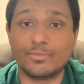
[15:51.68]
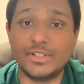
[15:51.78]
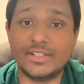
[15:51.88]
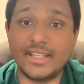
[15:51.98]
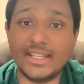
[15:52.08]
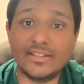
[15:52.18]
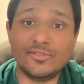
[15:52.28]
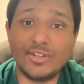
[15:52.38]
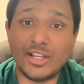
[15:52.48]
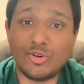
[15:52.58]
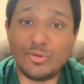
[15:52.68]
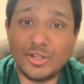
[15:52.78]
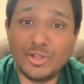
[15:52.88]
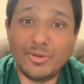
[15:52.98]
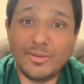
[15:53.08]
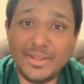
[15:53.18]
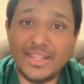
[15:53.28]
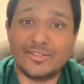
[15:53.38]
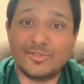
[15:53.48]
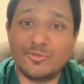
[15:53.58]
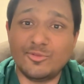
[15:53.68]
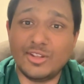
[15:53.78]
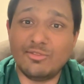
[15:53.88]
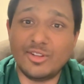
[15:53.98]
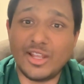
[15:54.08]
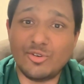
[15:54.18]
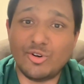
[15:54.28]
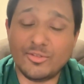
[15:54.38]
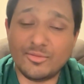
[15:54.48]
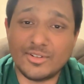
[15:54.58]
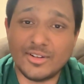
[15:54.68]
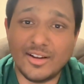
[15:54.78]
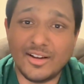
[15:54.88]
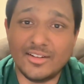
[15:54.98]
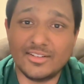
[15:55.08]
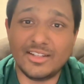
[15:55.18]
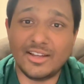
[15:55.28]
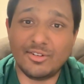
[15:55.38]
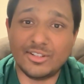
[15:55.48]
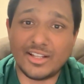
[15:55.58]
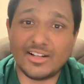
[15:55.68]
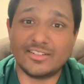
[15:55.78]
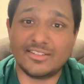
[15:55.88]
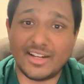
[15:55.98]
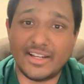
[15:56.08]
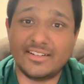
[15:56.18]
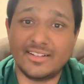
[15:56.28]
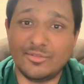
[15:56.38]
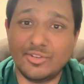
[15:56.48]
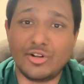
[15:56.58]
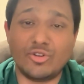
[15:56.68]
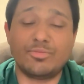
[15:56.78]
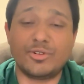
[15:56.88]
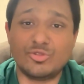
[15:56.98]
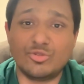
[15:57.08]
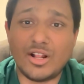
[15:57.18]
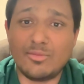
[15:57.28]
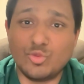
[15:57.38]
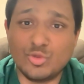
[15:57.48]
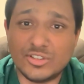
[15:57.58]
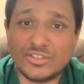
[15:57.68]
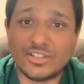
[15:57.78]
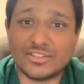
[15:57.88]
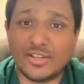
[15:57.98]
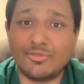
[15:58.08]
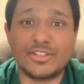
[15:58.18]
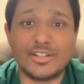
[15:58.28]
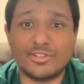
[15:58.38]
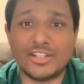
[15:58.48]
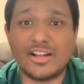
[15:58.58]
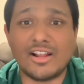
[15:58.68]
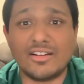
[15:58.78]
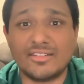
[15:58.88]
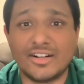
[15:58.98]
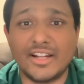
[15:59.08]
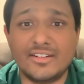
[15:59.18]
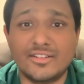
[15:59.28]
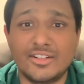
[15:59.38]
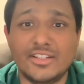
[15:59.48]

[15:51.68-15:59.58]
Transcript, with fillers: But the thing is, we are normal human beings. We are not the avatars, right? We are not Parshuram, who is a Shaktavesh avatar, right?